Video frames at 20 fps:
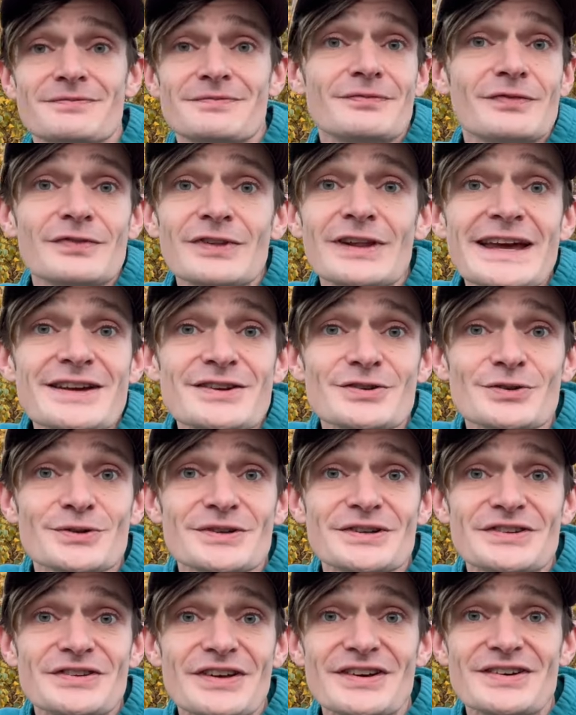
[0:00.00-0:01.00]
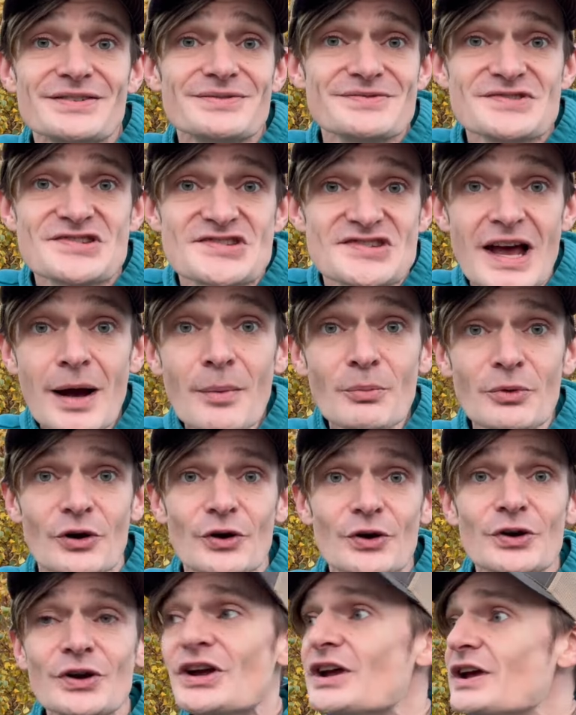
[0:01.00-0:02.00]
later in the
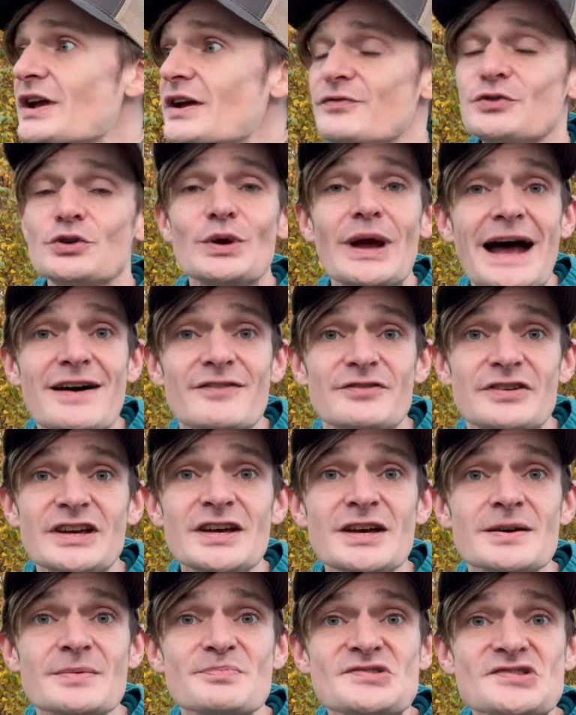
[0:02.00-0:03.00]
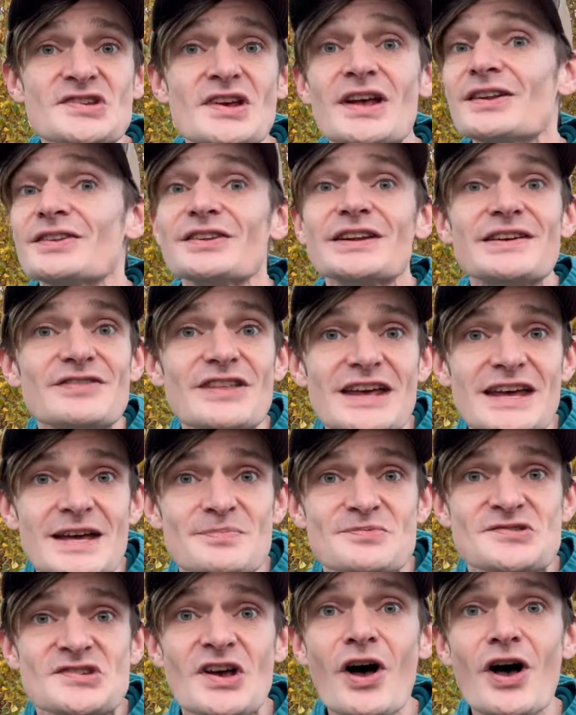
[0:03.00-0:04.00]
summer, if you have hips, leave the
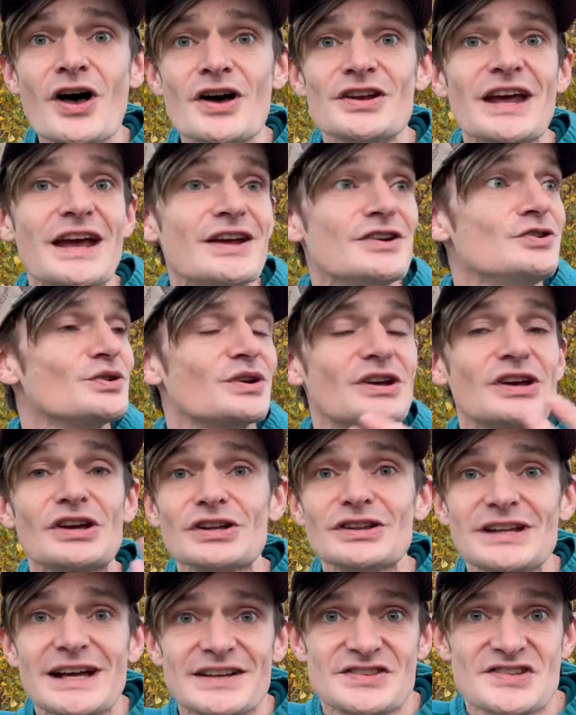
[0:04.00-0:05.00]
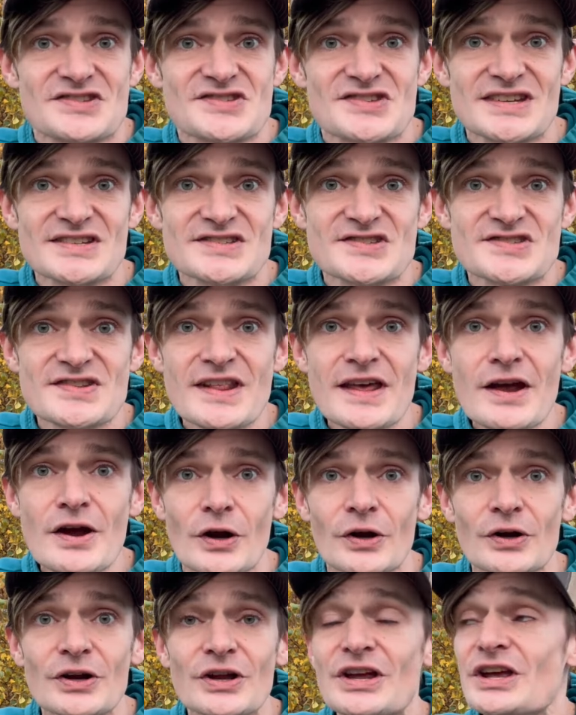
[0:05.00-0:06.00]
hips on and you can collect the seeds
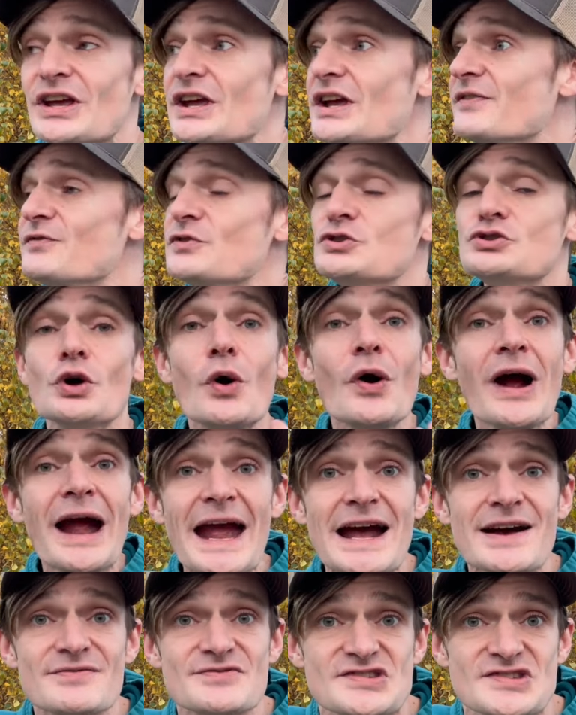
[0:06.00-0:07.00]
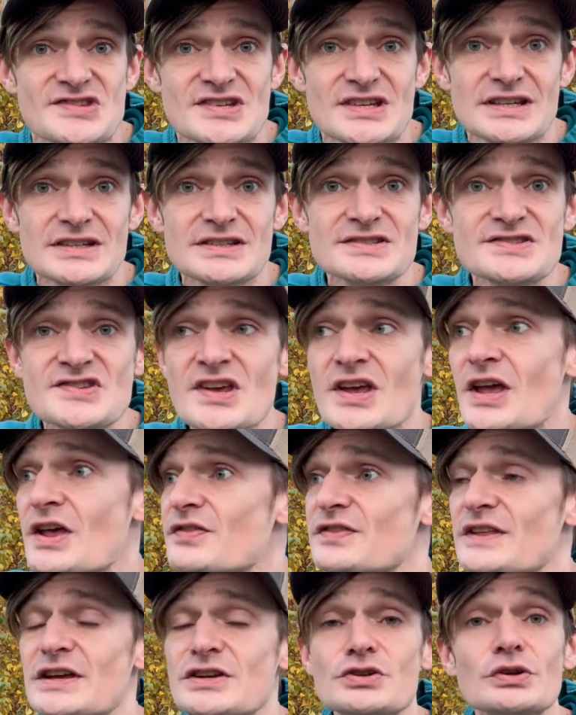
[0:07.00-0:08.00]
there. If you don't have seeds,
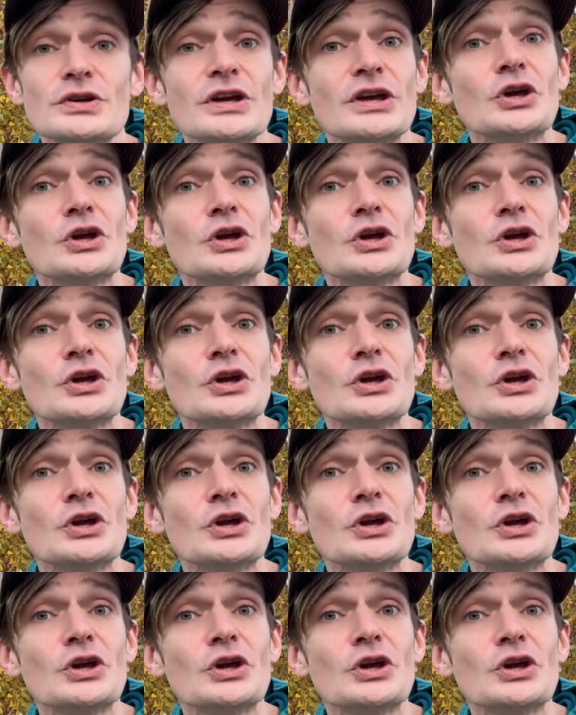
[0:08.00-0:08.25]
then you can